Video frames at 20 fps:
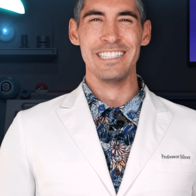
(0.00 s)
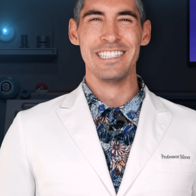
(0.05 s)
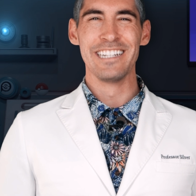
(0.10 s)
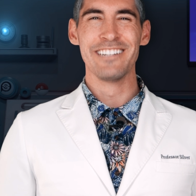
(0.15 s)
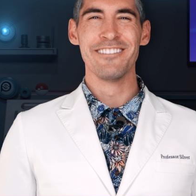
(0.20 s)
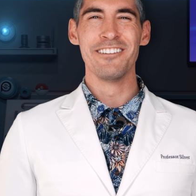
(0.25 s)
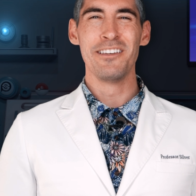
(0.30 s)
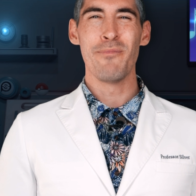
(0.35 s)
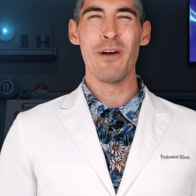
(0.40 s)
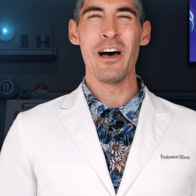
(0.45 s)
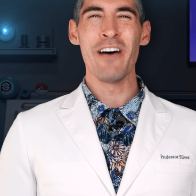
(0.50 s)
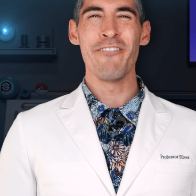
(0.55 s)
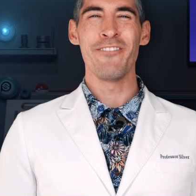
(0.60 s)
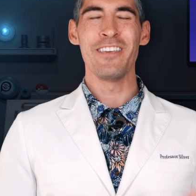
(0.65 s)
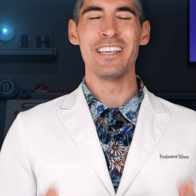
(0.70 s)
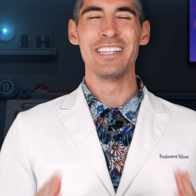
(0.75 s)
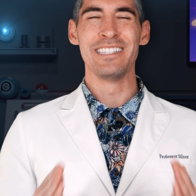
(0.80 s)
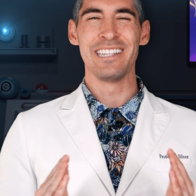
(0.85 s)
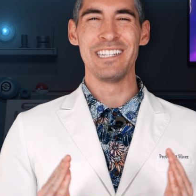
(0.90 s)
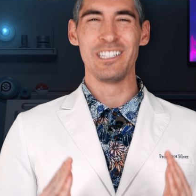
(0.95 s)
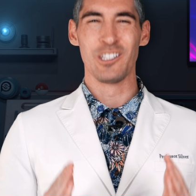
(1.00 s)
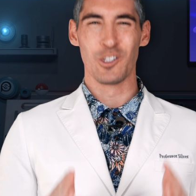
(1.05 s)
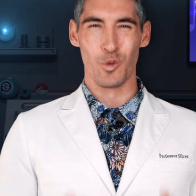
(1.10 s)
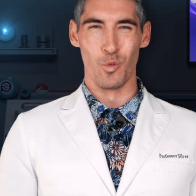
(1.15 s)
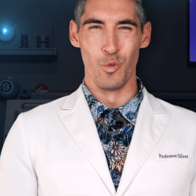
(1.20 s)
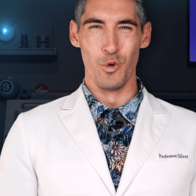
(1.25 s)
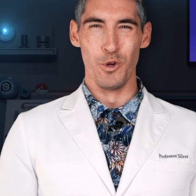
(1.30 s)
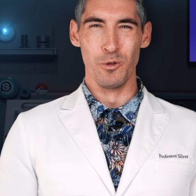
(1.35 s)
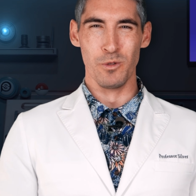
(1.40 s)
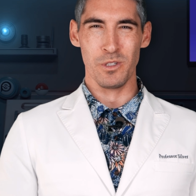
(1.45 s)
Jigglypuff is a
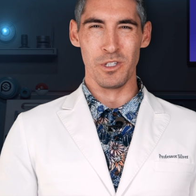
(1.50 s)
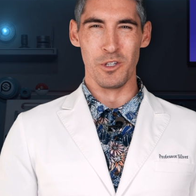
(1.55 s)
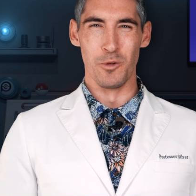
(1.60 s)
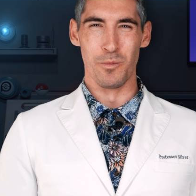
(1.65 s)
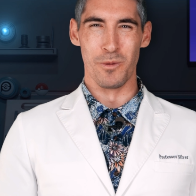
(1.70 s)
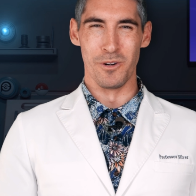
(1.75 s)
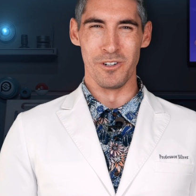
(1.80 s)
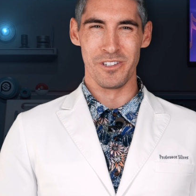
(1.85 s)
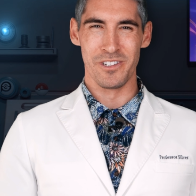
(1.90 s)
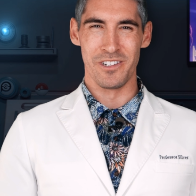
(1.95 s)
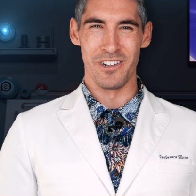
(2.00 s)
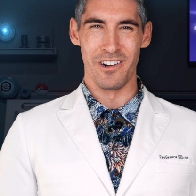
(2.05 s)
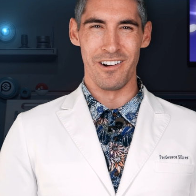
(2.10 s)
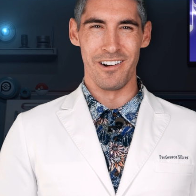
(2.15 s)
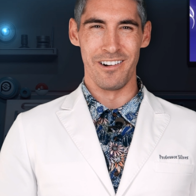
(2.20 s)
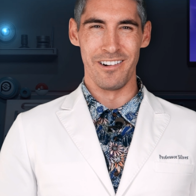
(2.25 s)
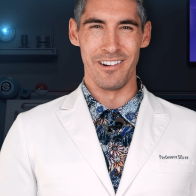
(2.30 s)
true superstar.